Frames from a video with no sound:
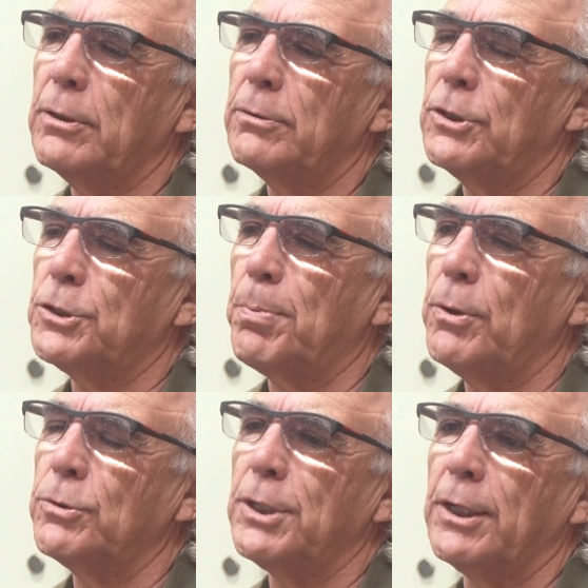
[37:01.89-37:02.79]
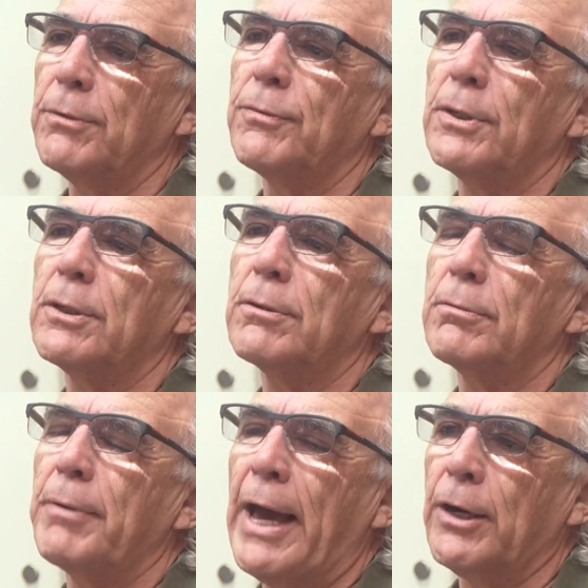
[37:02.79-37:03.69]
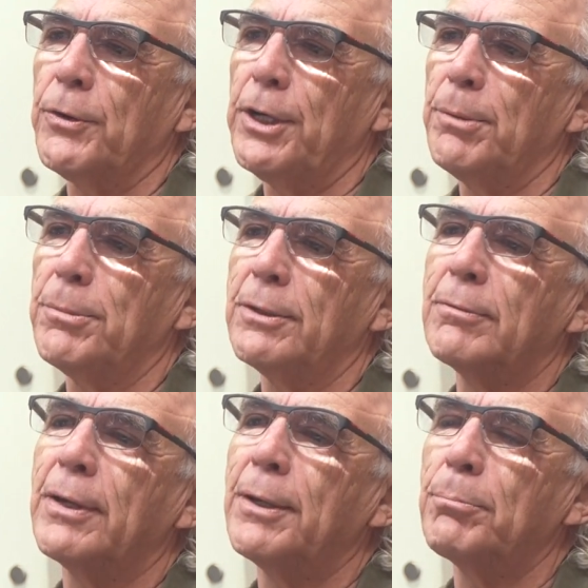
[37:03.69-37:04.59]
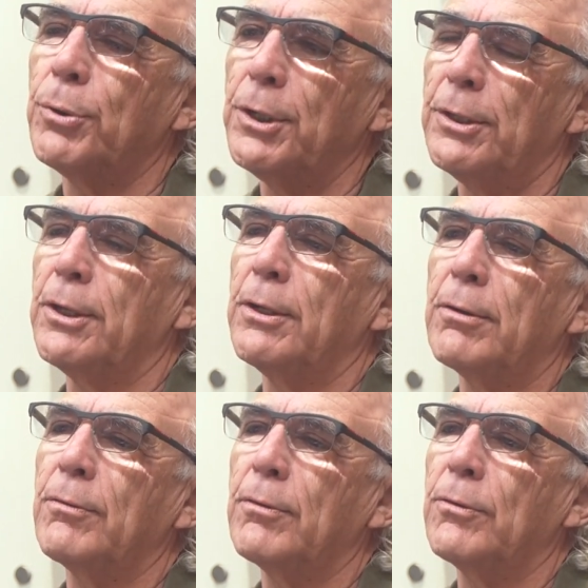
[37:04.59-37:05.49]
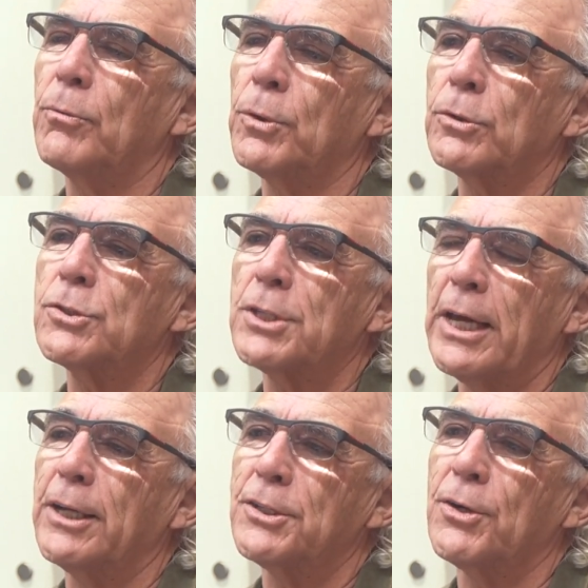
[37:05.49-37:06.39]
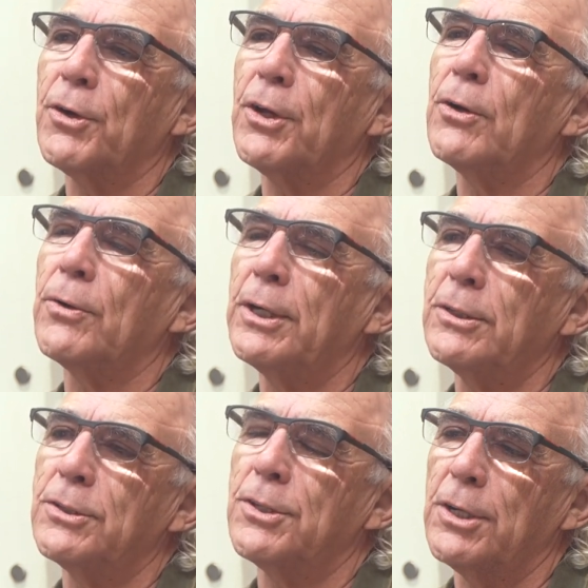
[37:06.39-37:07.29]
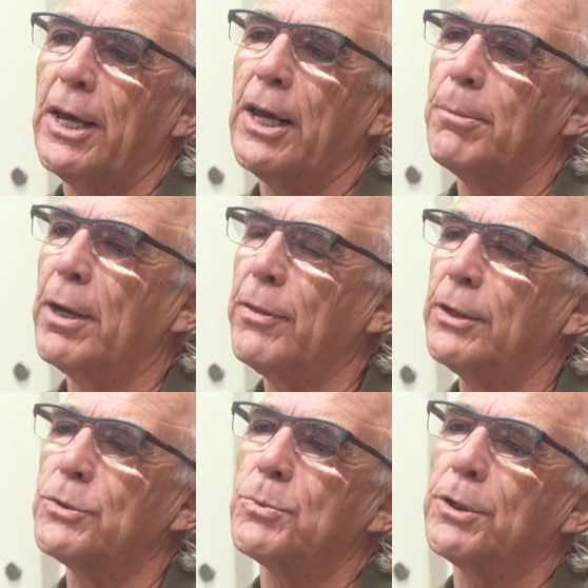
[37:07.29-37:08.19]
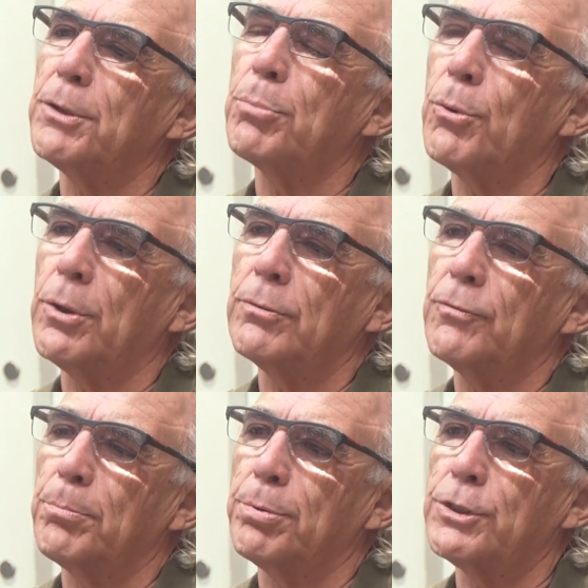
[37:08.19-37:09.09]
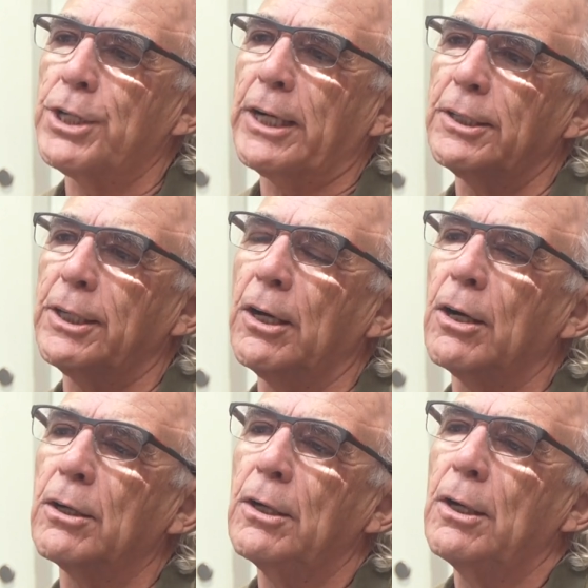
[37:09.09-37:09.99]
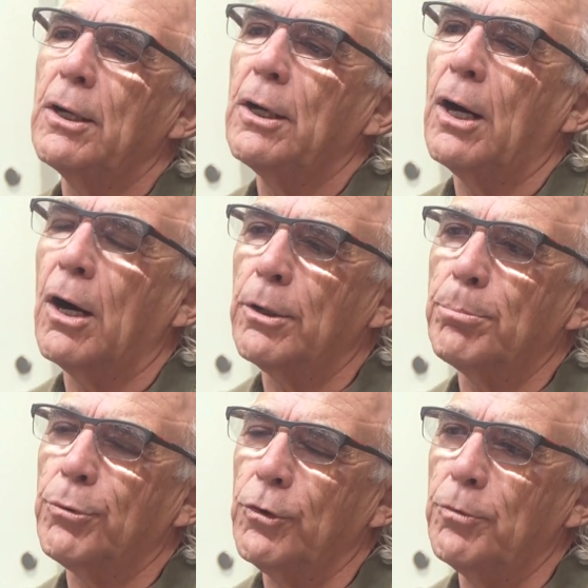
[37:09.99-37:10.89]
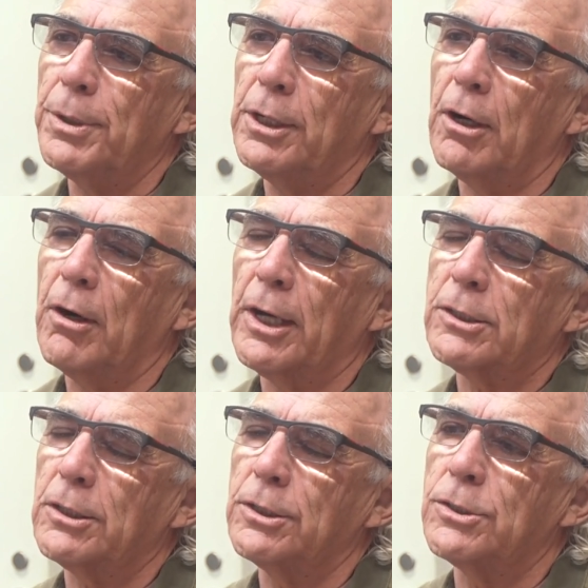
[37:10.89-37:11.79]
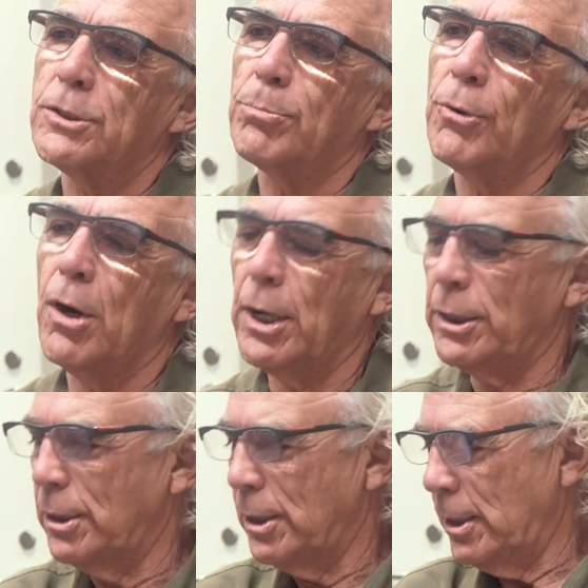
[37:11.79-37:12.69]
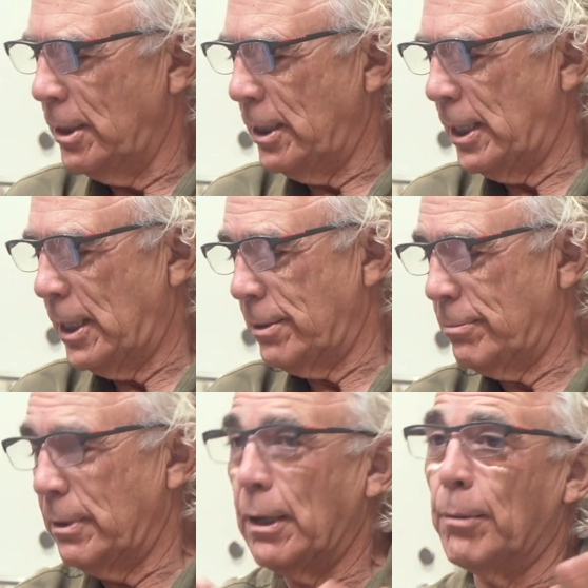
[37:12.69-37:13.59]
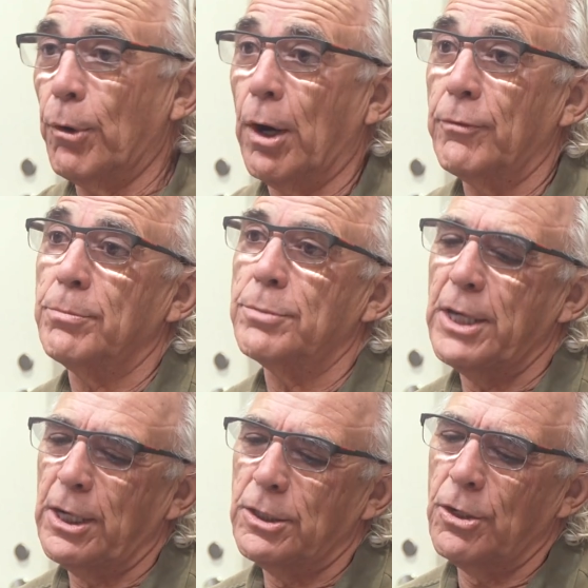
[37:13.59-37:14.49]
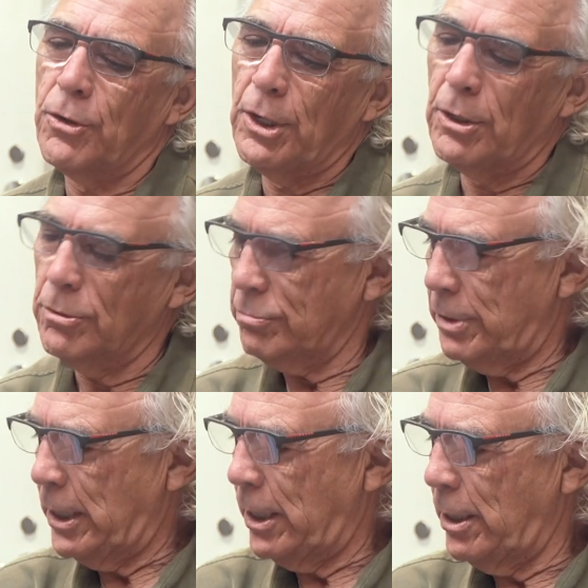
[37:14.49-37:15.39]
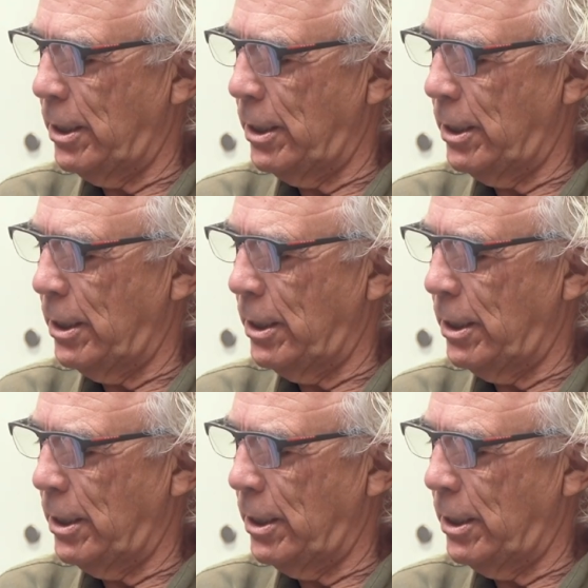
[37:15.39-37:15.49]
disposing of the acronym and putting the word San Antonio into the name, I think is really important for projecting our improvement and our excellence abroad from San Antonio. And